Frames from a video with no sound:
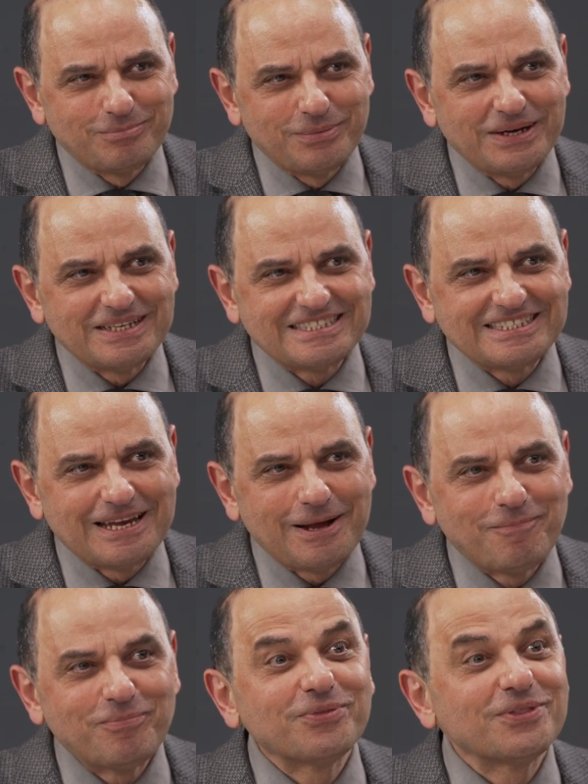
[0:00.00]
But uh,
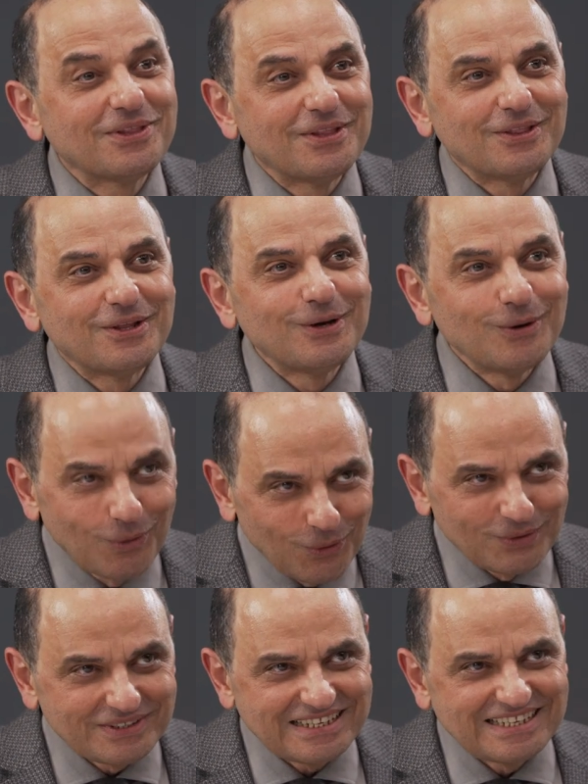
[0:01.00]
the Lord